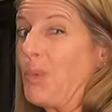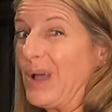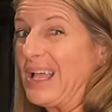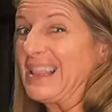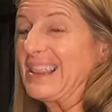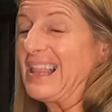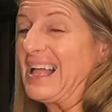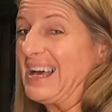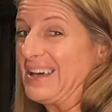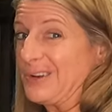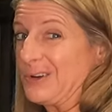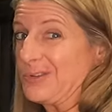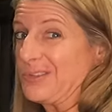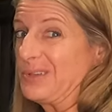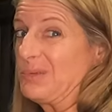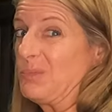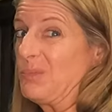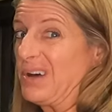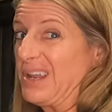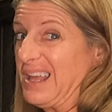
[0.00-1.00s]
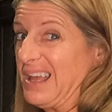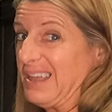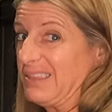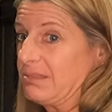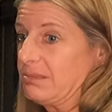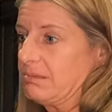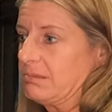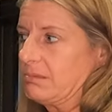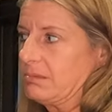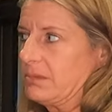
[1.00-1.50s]
way lighter than what I
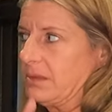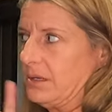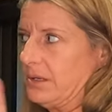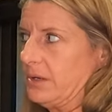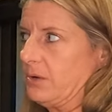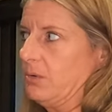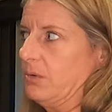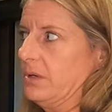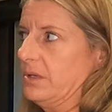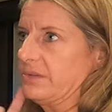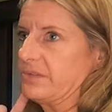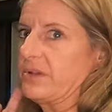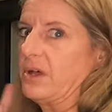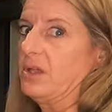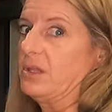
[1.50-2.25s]
thought it was